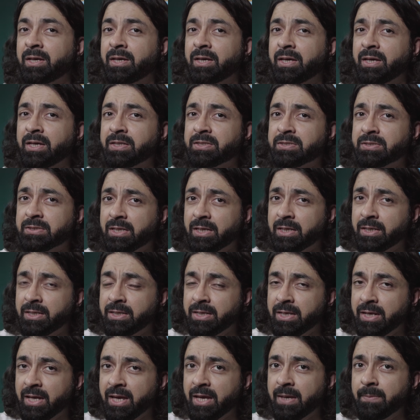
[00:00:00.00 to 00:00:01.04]
Its
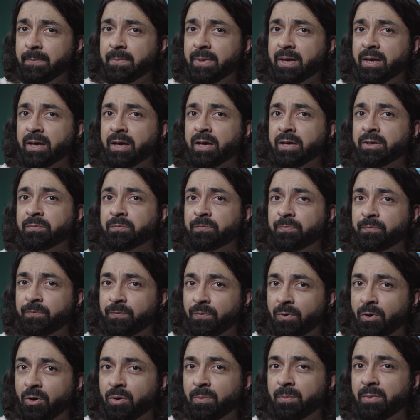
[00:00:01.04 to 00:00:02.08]
name and
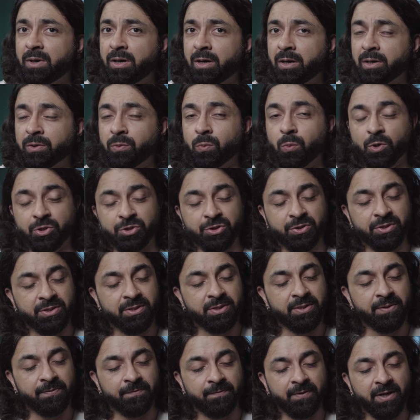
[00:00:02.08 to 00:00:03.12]
form are
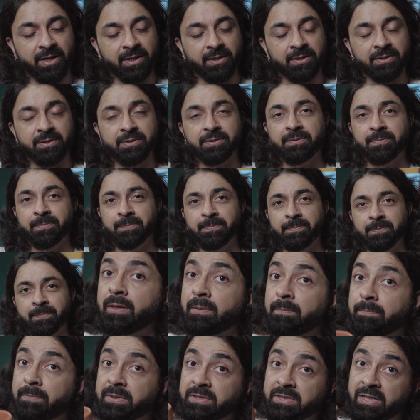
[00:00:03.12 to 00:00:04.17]
what define it.
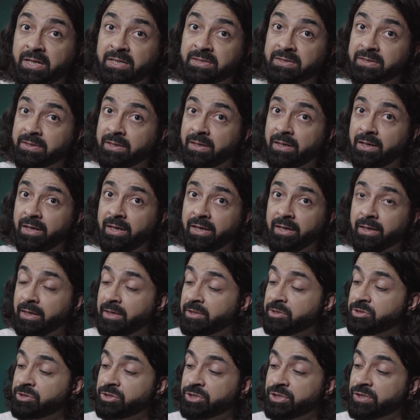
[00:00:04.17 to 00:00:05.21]
But as clay,
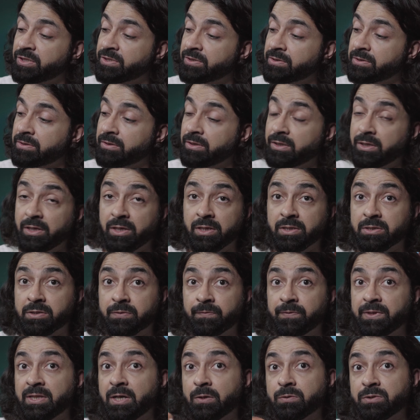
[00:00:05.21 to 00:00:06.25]
it just
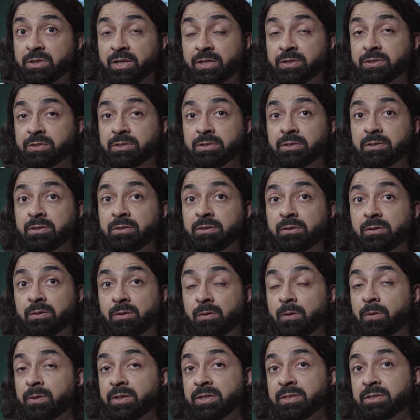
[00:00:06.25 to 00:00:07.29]
is without external
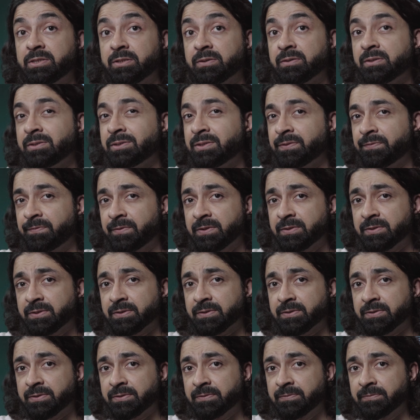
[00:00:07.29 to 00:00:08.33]
or internal
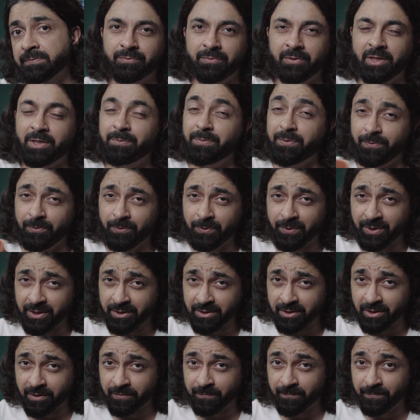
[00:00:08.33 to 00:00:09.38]
differences. And before you
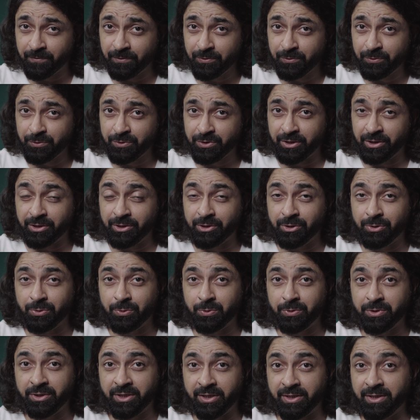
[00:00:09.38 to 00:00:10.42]
get confused
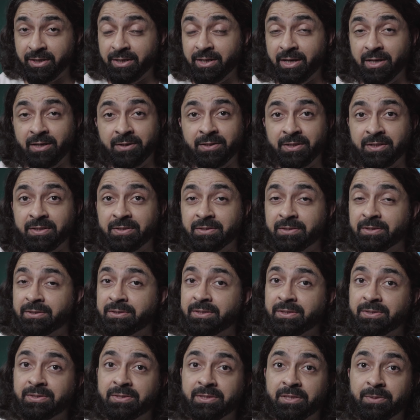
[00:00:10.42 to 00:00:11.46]
into technicalities
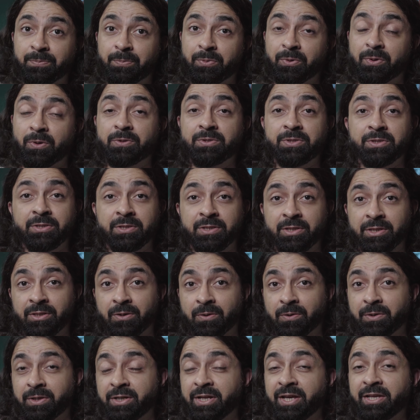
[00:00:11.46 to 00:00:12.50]
such as the porosity
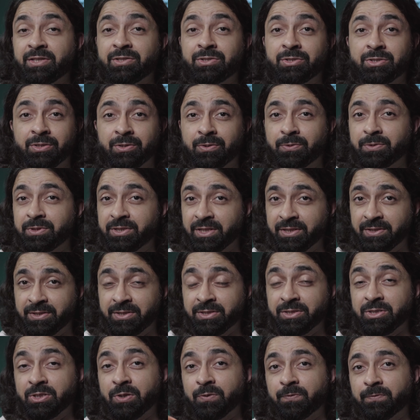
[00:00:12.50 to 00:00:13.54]
or texture or
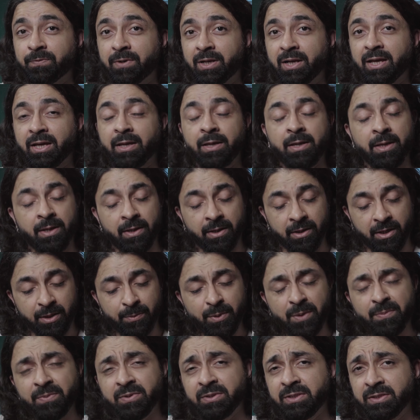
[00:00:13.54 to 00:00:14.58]
density of clay,
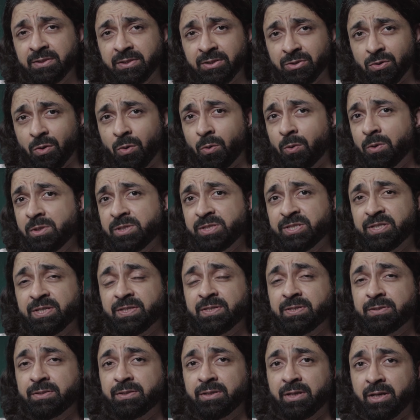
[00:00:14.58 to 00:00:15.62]
remember this is all
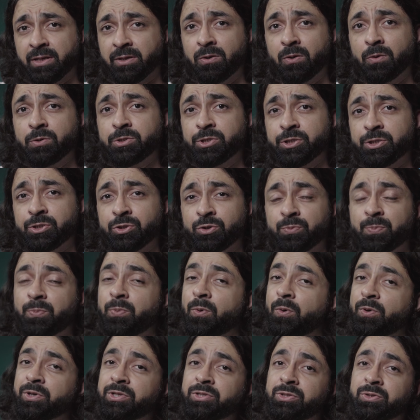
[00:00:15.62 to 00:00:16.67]
just an analogy to
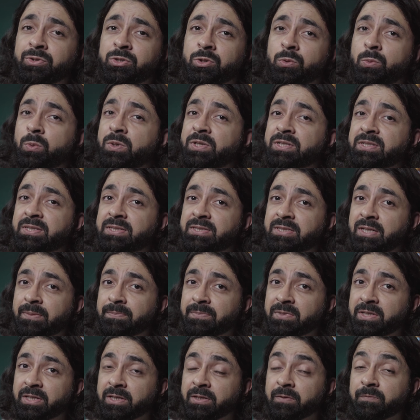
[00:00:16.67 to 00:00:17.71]
point you towards
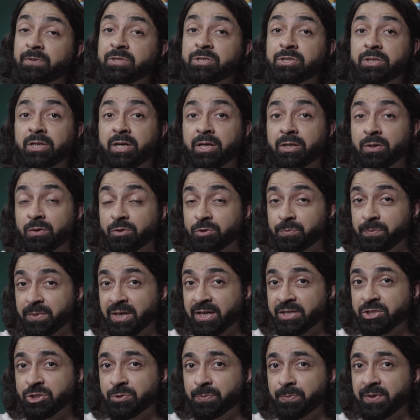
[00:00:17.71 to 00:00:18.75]
something which cannot be
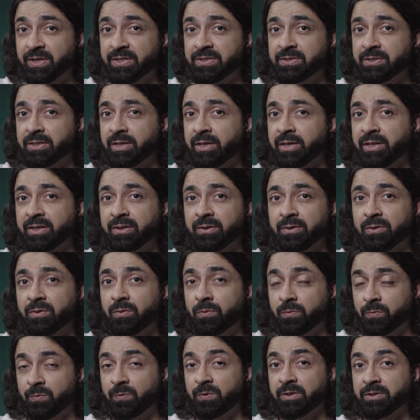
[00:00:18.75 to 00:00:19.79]
expressed in
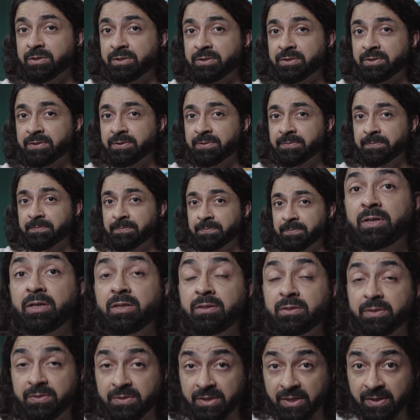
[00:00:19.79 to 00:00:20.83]
words.
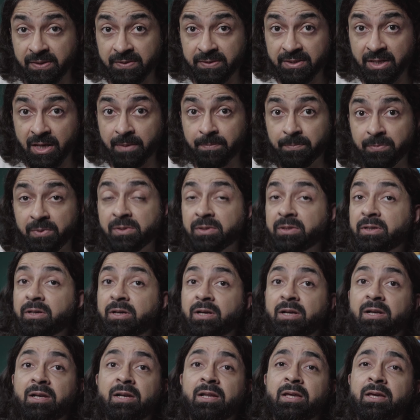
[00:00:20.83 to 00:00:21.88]
In this example,
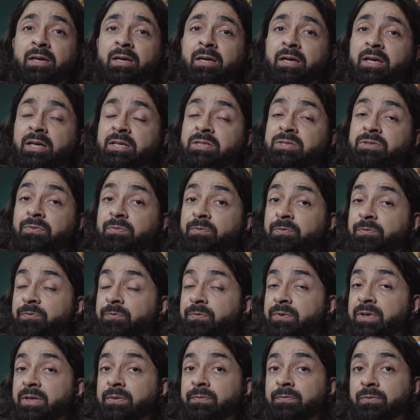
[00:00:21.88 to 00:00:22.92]
clay is
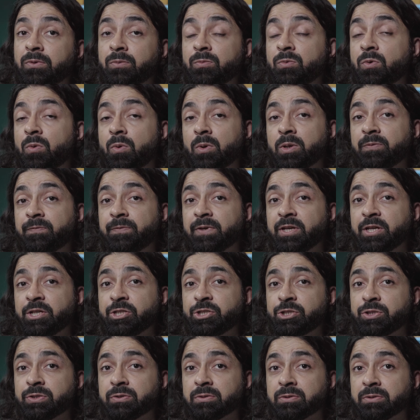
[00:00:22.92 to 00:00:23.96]
free from
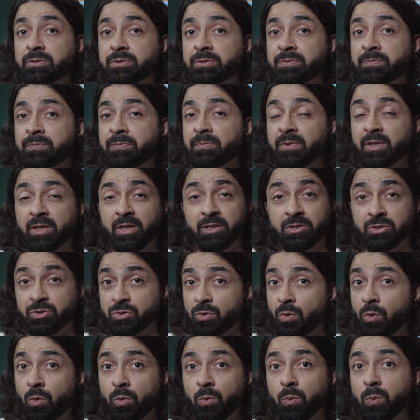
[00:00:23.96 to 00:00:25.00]
qualifications. It is
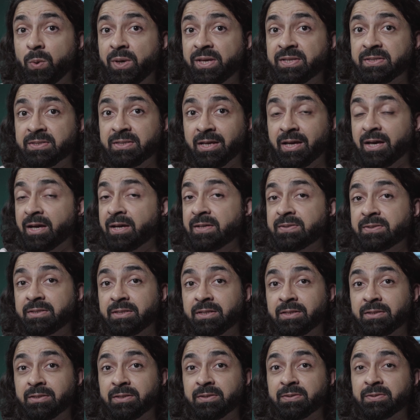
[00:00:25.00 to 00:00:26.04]
always as
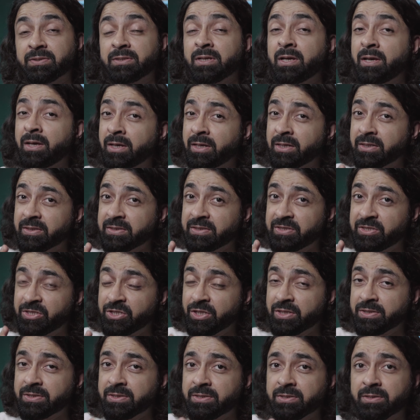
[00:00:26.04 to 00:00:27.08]
it is,
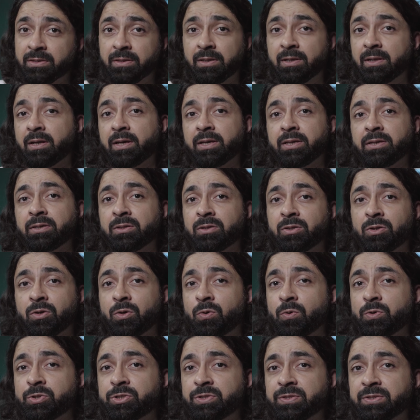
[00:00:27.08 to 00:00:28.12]
just like
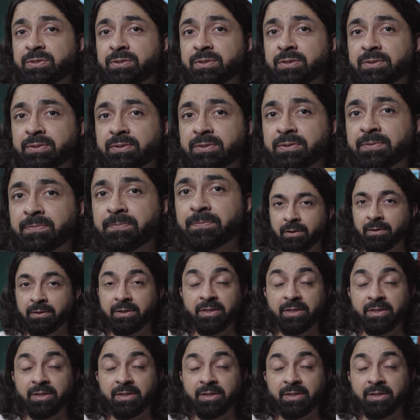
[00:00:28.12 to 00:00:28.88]
consciousness.